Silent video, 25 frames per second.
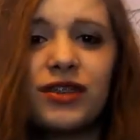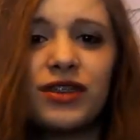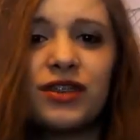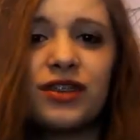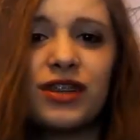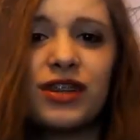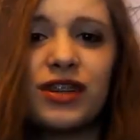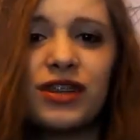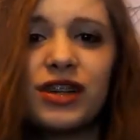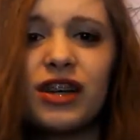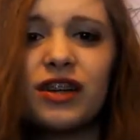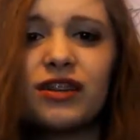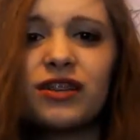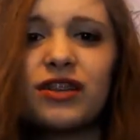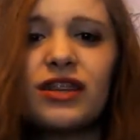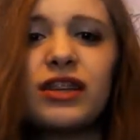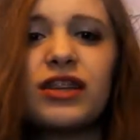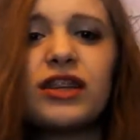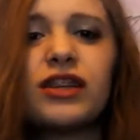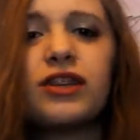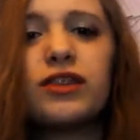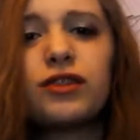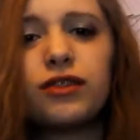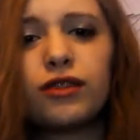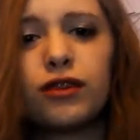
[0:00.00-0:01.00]
If he said yes,
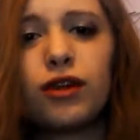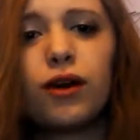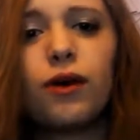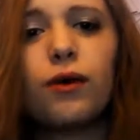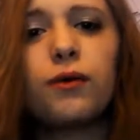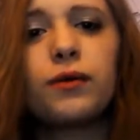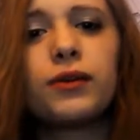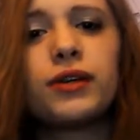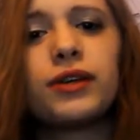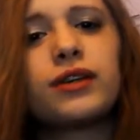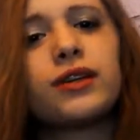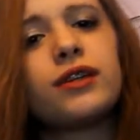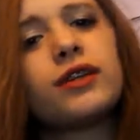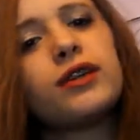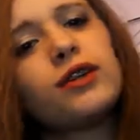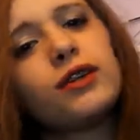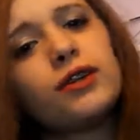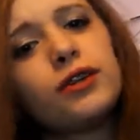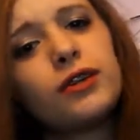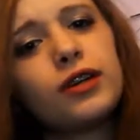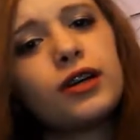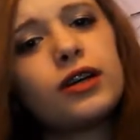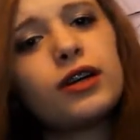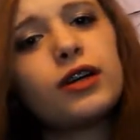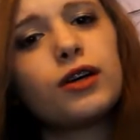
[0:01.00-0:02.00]
then he's knowing
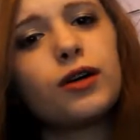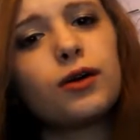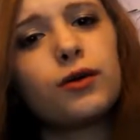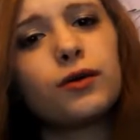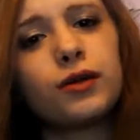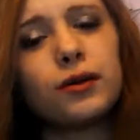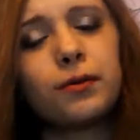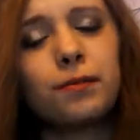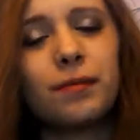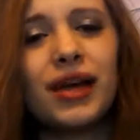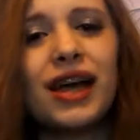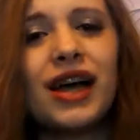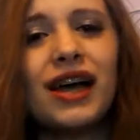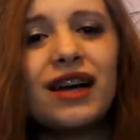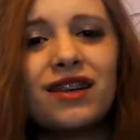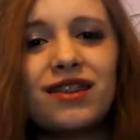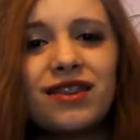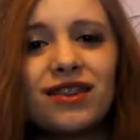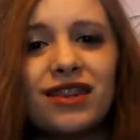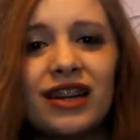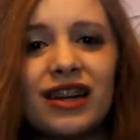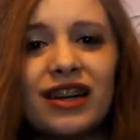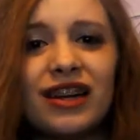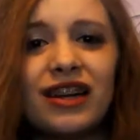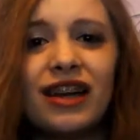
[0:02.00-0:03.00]
you're going to go to
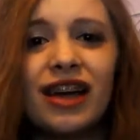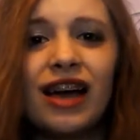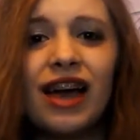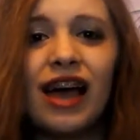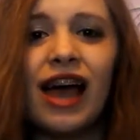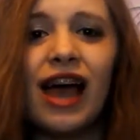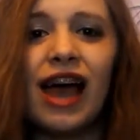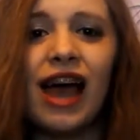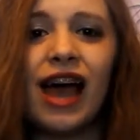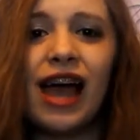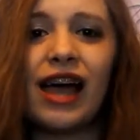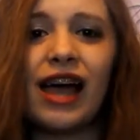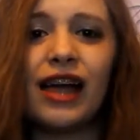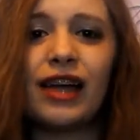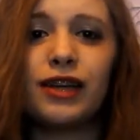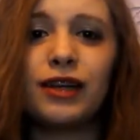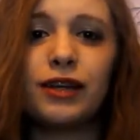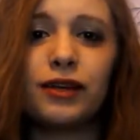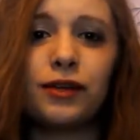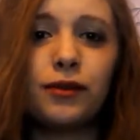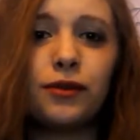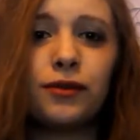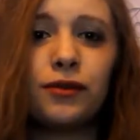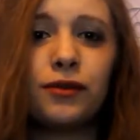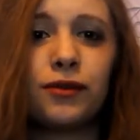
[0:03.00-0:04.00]
Maxine
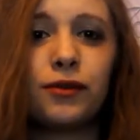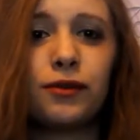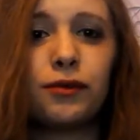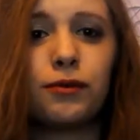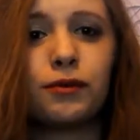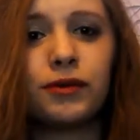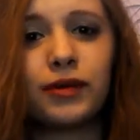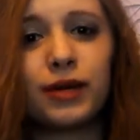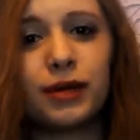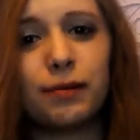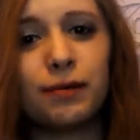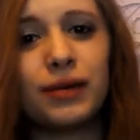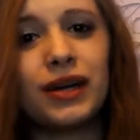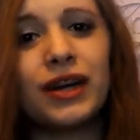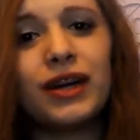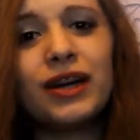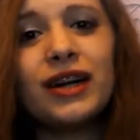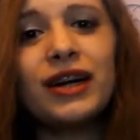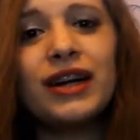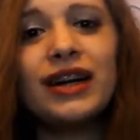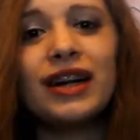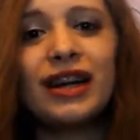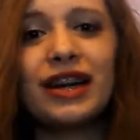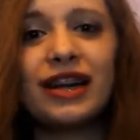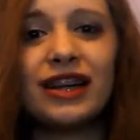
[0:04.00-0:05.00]
and you two will get
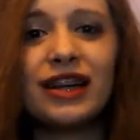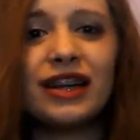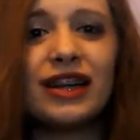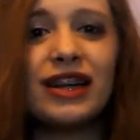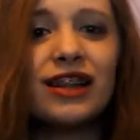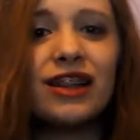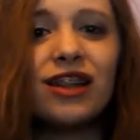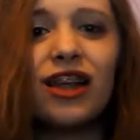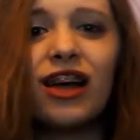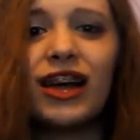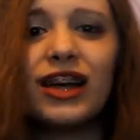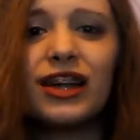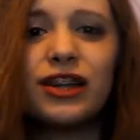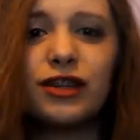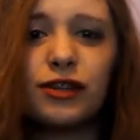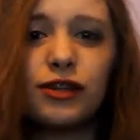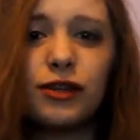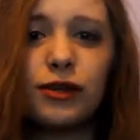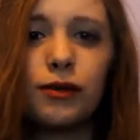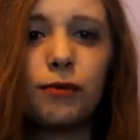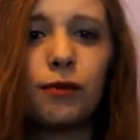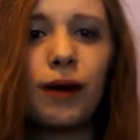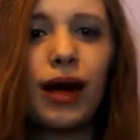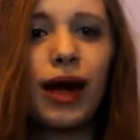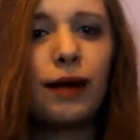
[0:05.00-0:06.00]
married and he likes
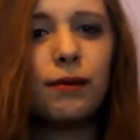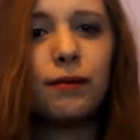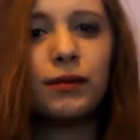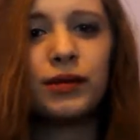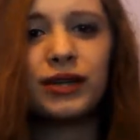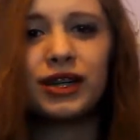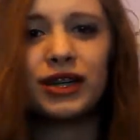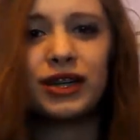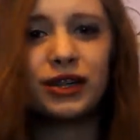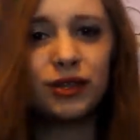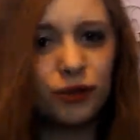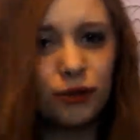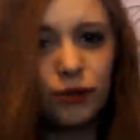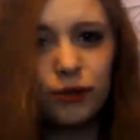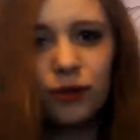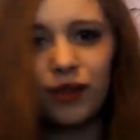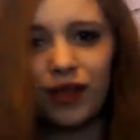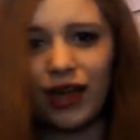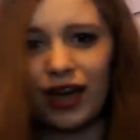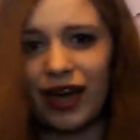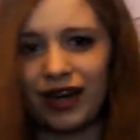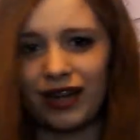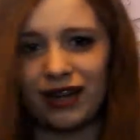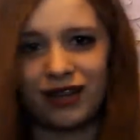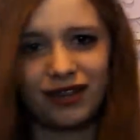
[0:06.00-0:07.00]
you. Why would he do
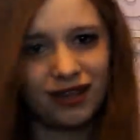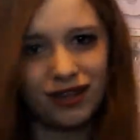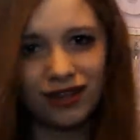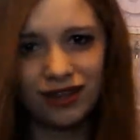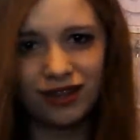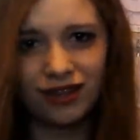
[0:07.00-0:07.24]
that?